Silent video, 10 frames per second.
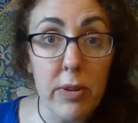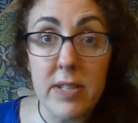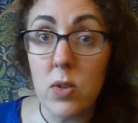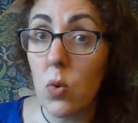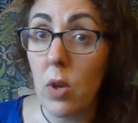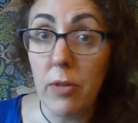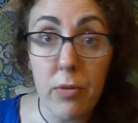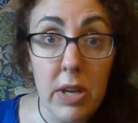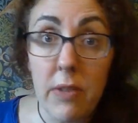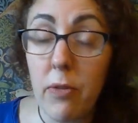preschooler,
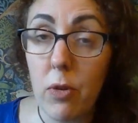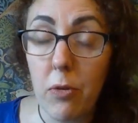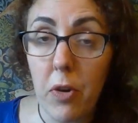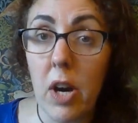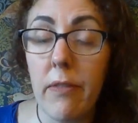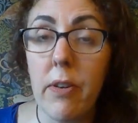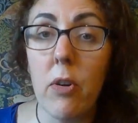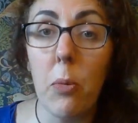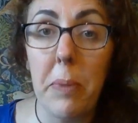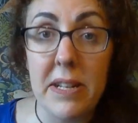3, 4, 5
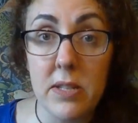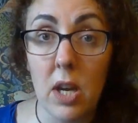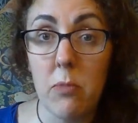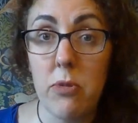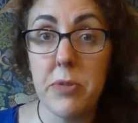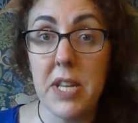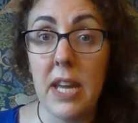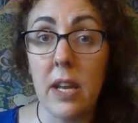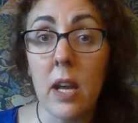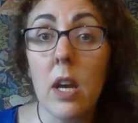year old bedtime
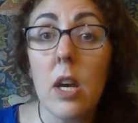routine.